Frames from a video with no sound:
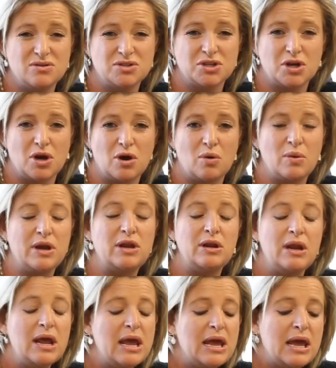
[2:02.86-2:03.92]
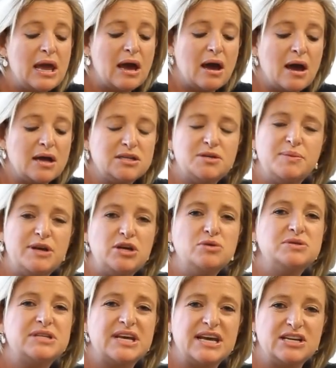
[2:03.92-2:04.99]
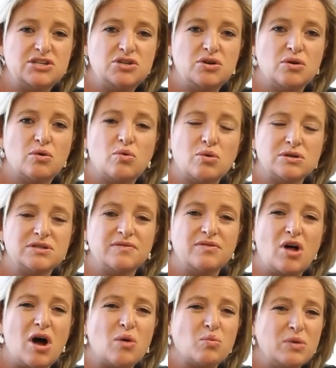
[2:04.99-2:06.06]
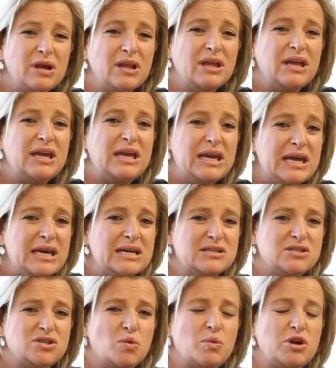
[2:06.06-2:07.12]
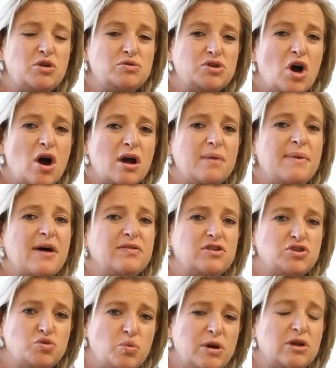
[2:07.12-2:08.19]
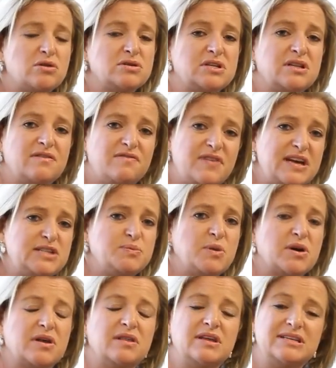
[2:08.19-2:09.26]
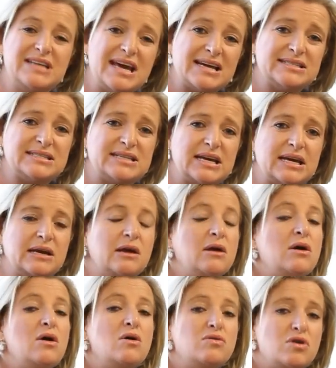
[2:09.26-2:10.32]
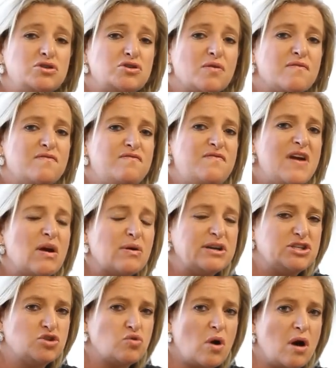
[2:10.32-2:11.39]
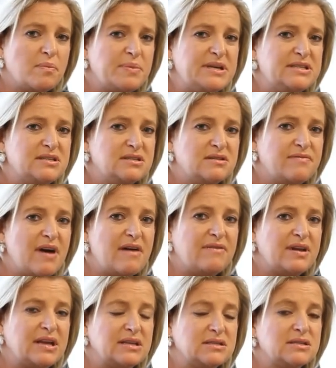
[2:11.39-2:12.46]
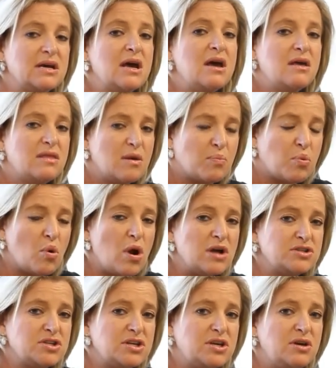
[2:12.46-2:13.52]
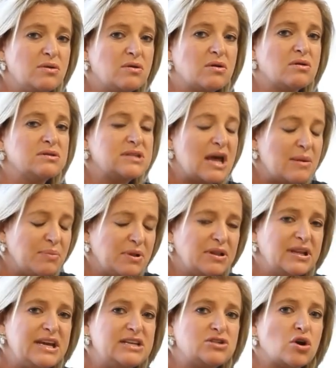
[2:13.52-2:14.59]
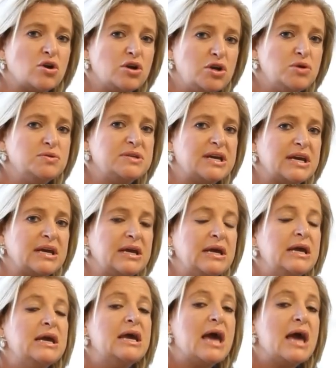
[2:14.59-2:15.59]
years ago to be used against you in courts of law really is. So when you talk about the Twitters and the Facebook and the texting, those are very strong pieces of evidence that prosecutors and police are using